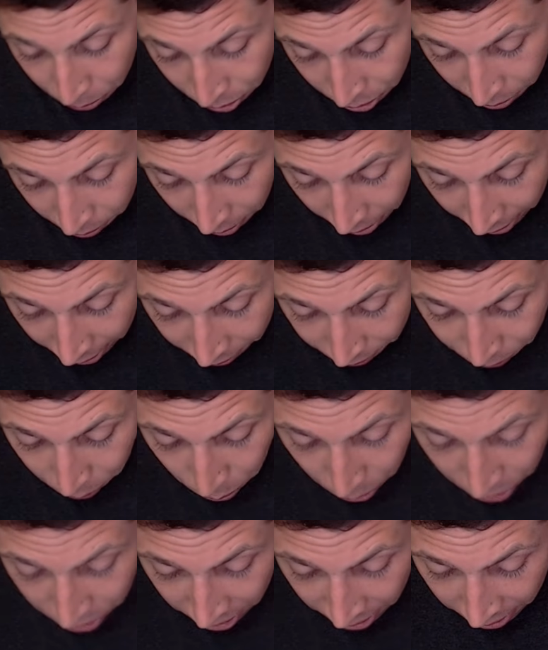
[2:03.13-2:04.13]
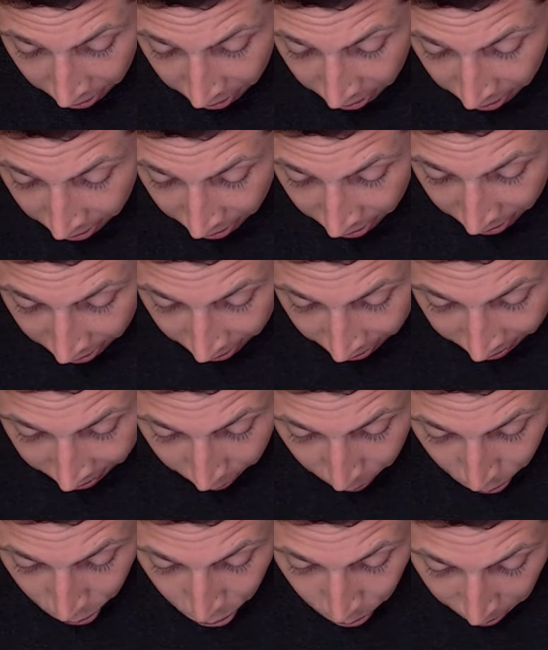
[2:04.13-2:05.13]
So negative fourteen is
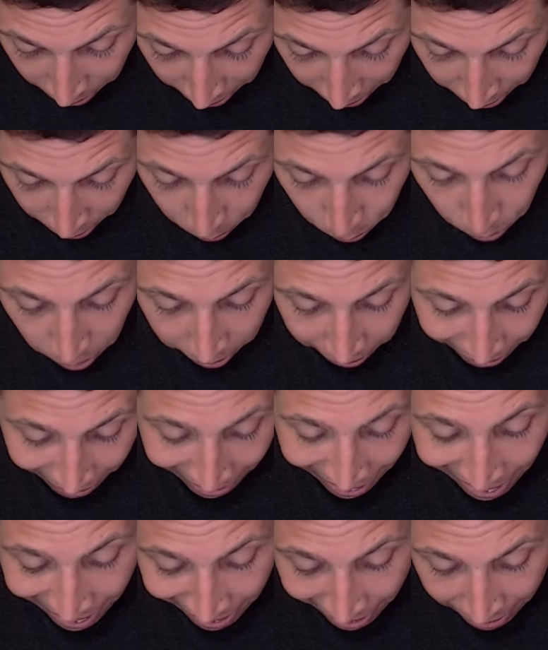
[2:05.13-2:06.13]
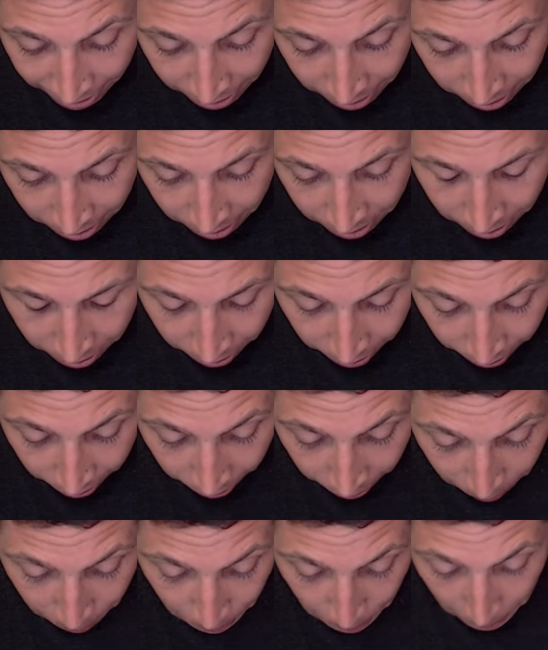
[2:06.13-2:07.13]
equal to eighty-one a
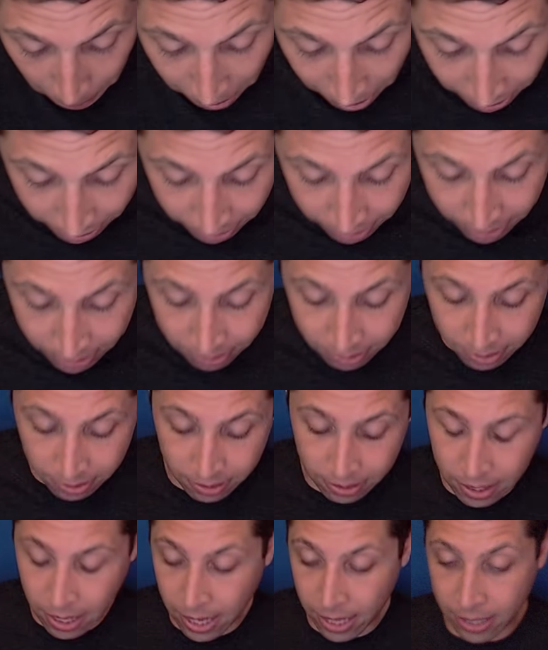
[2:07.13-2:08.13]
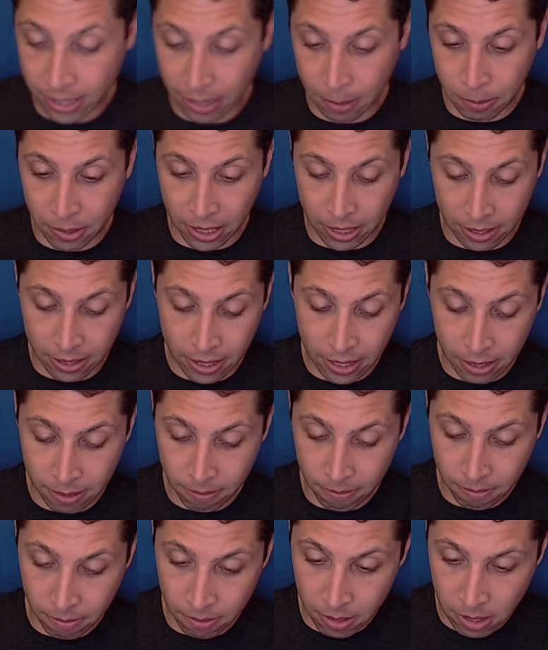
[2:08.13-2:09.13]
uh, minus nine times eighteen,
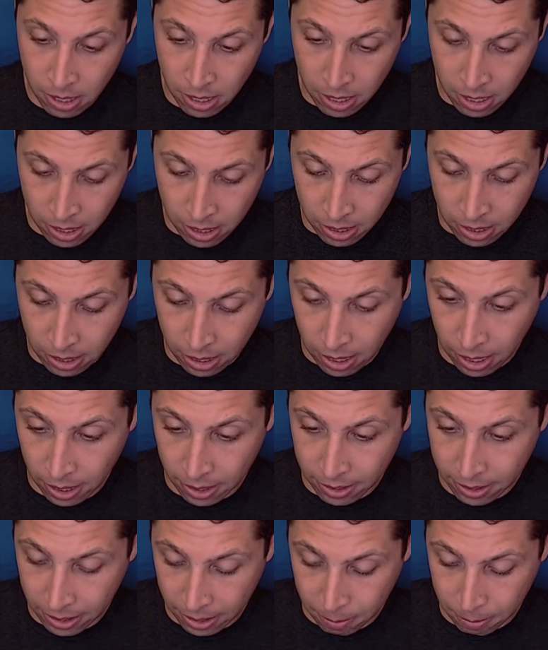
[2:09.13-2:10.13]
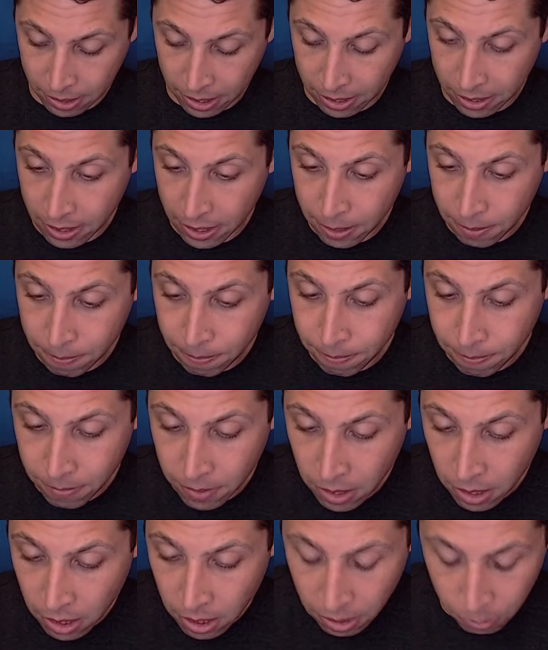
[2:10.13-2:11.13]
nine times eighteen,
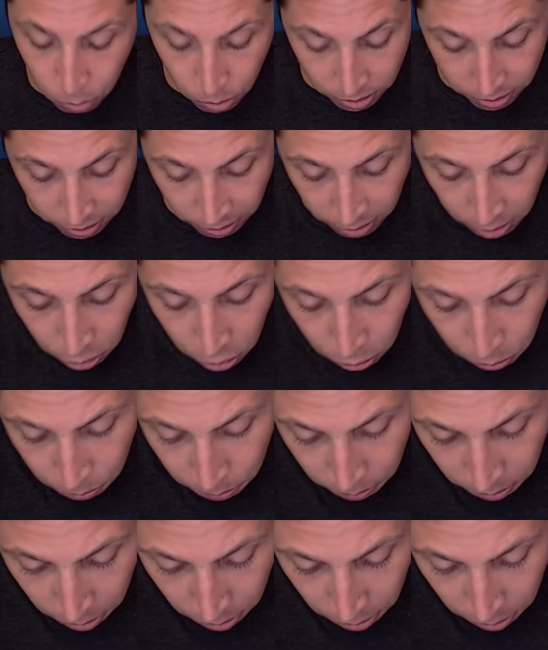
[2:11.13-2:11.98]
one hundred sixty-two,